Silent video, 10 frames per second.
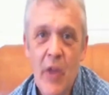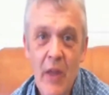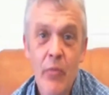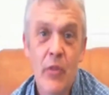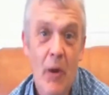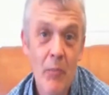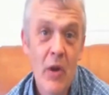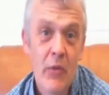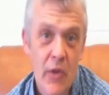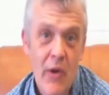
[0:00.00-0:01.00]
In
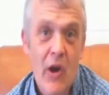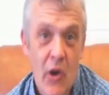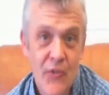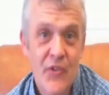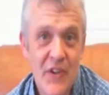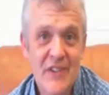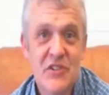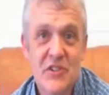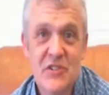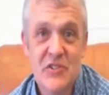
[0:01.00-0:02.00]
them, there are
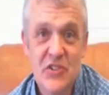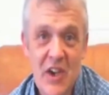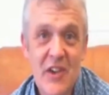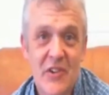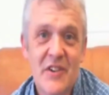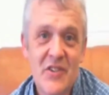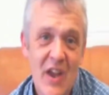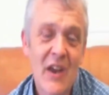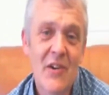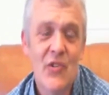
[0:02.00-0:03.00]
contradictions, and I
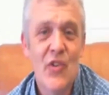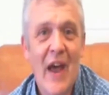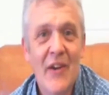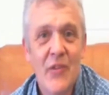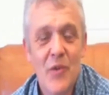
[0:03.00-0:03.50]
understand that.